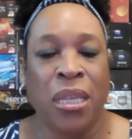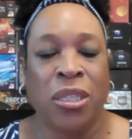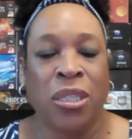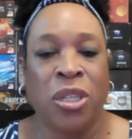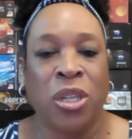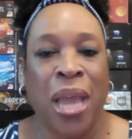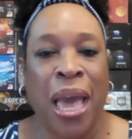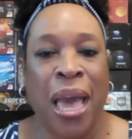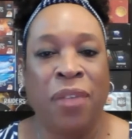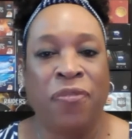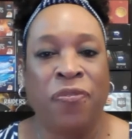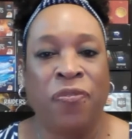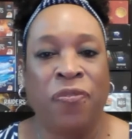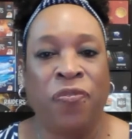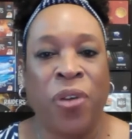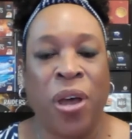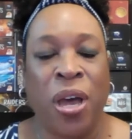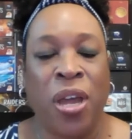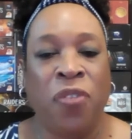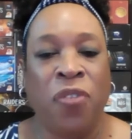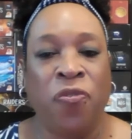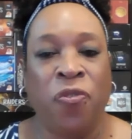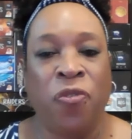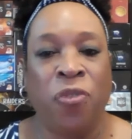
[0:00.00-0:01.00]
not
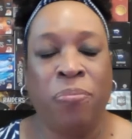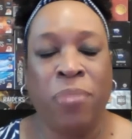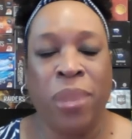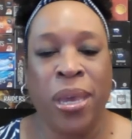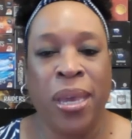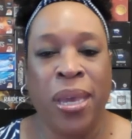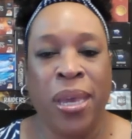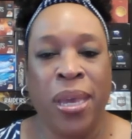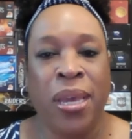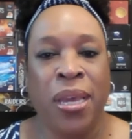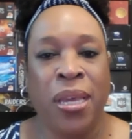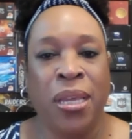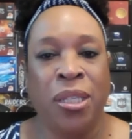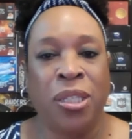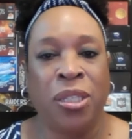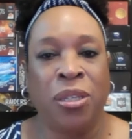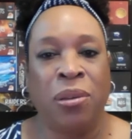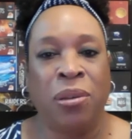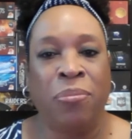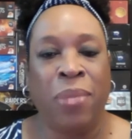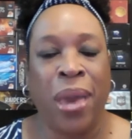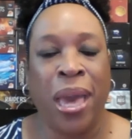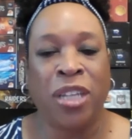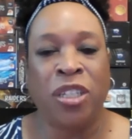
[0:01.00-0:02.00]
fun for me to
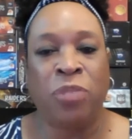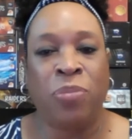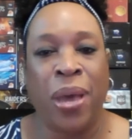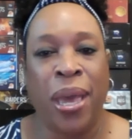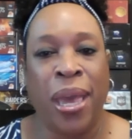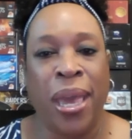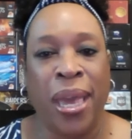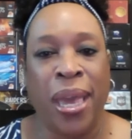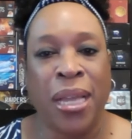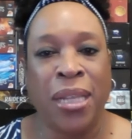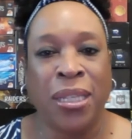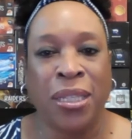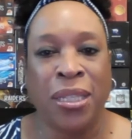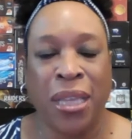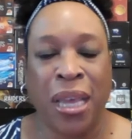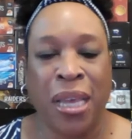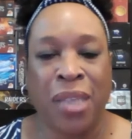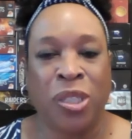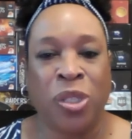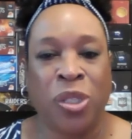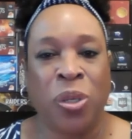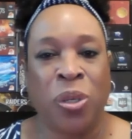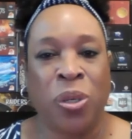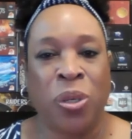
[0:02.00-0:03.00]
imagine my
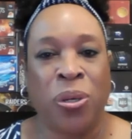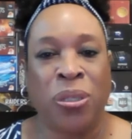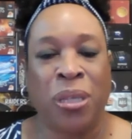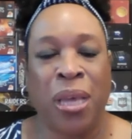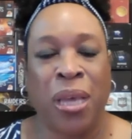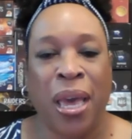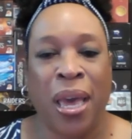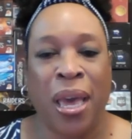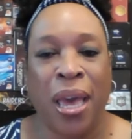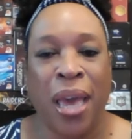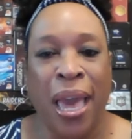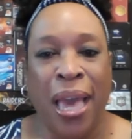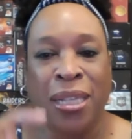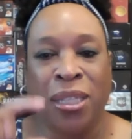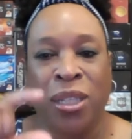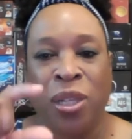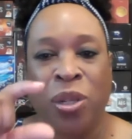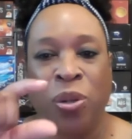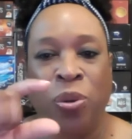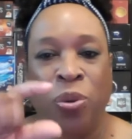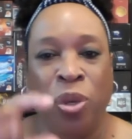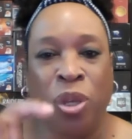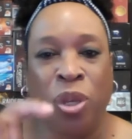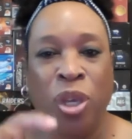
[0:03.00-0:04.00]
ancestors as
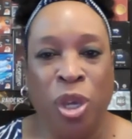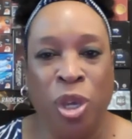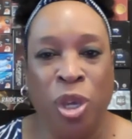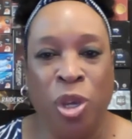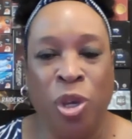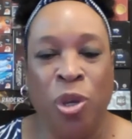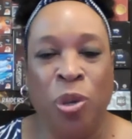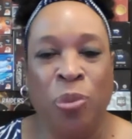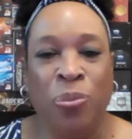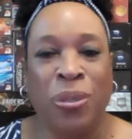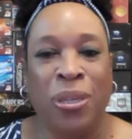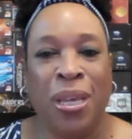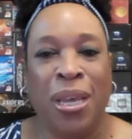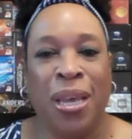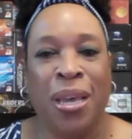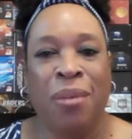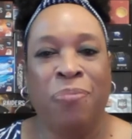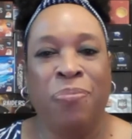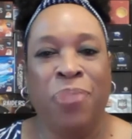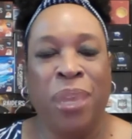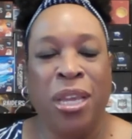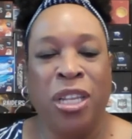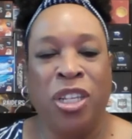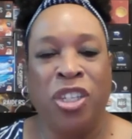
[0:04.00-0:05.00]
little cubes
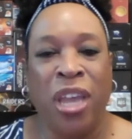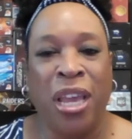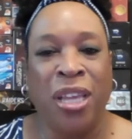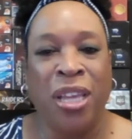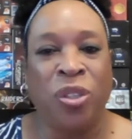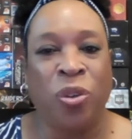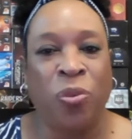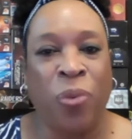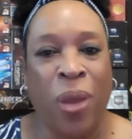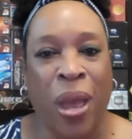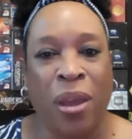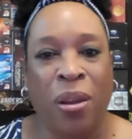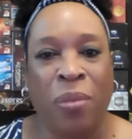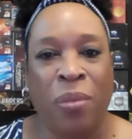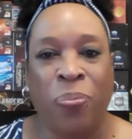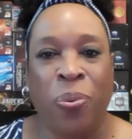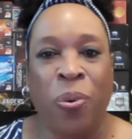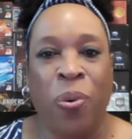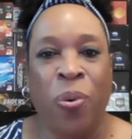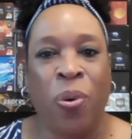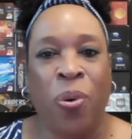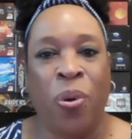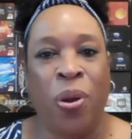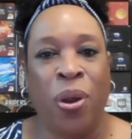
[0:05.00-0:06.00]
being chased around a
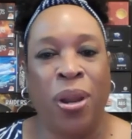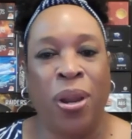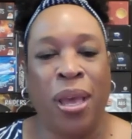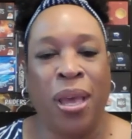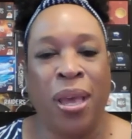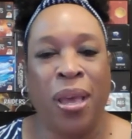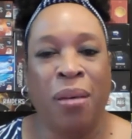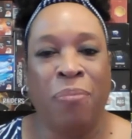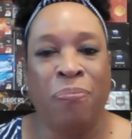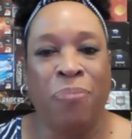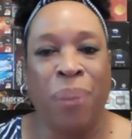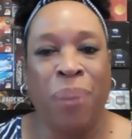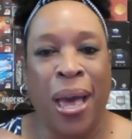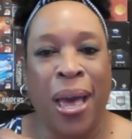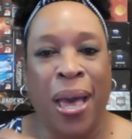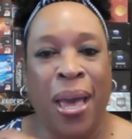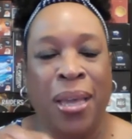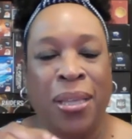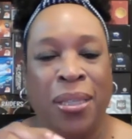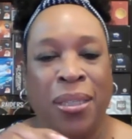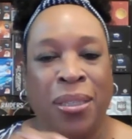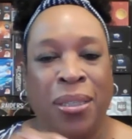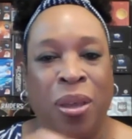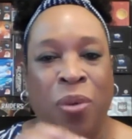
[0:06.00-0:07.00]
board, by
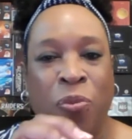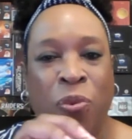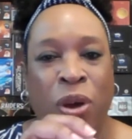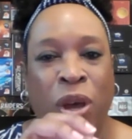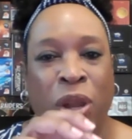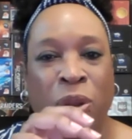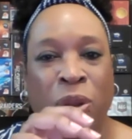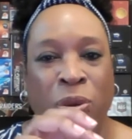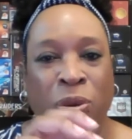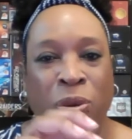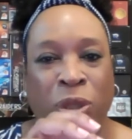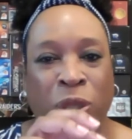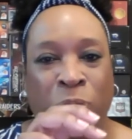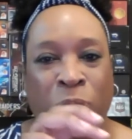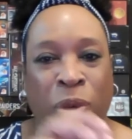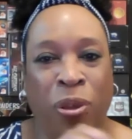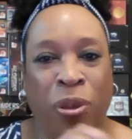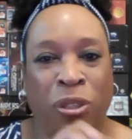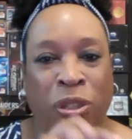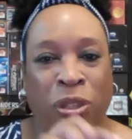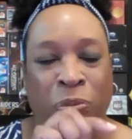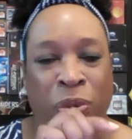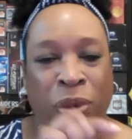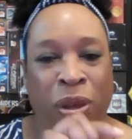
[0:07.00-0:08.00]
someone who's
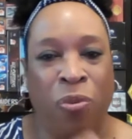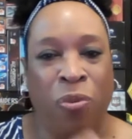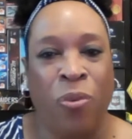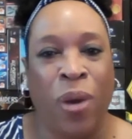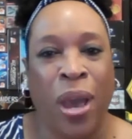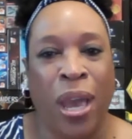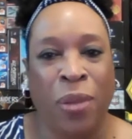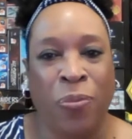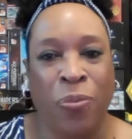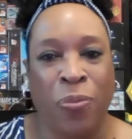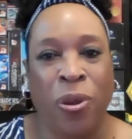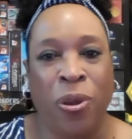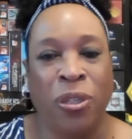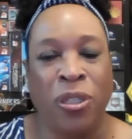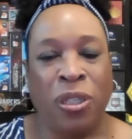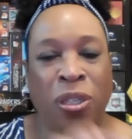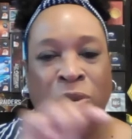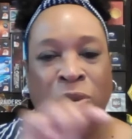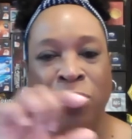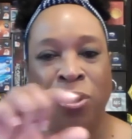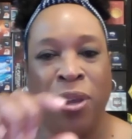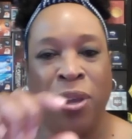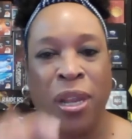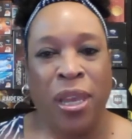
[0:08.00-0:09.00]
supposed to be a white person
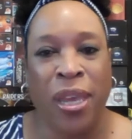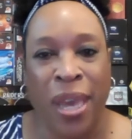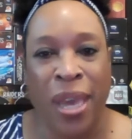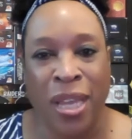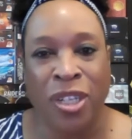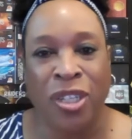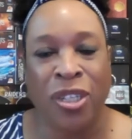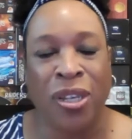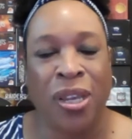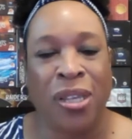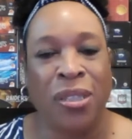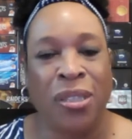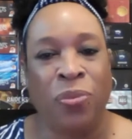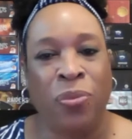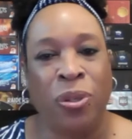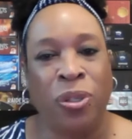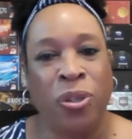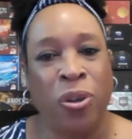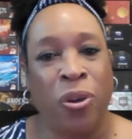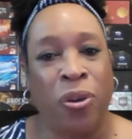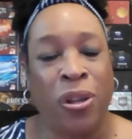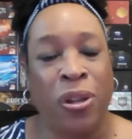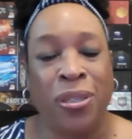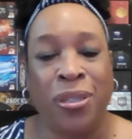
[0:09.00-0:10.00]
who's going to catch us and
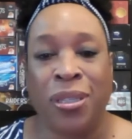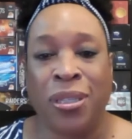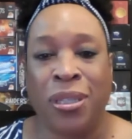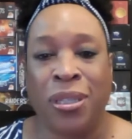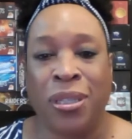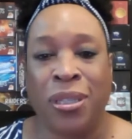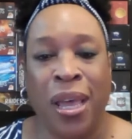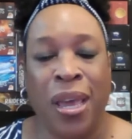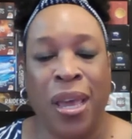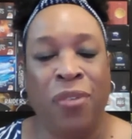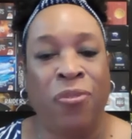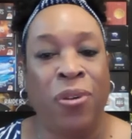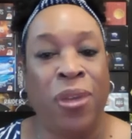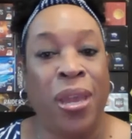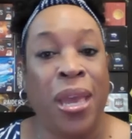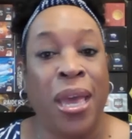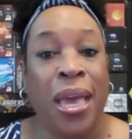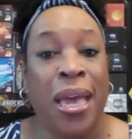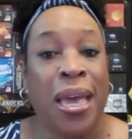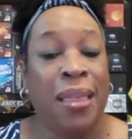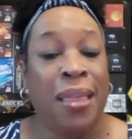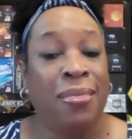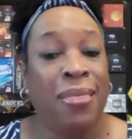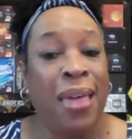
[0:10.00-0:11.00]
return us to slavery.
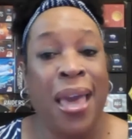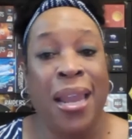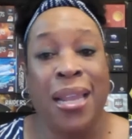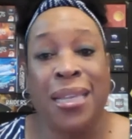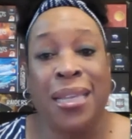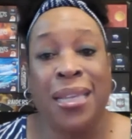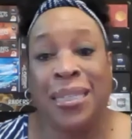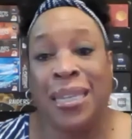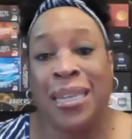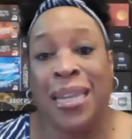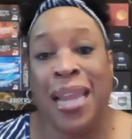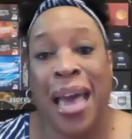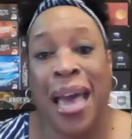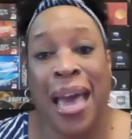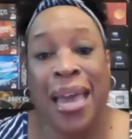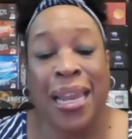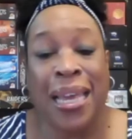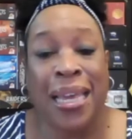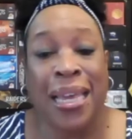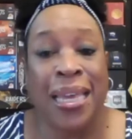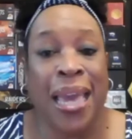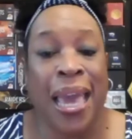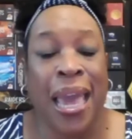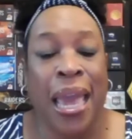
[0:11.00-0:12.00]
That is not a
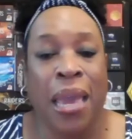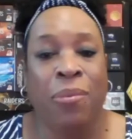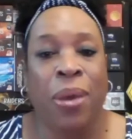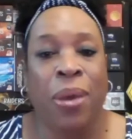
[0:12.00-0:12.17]
game.